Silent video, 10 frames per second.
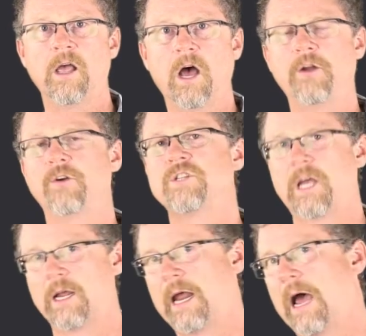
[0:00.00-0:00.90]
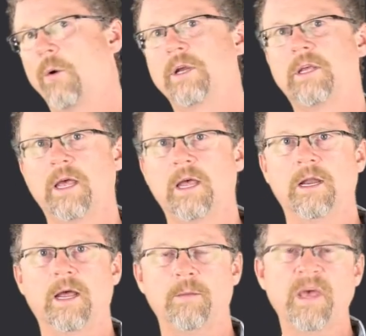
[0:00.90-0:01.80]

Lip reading: understand how it can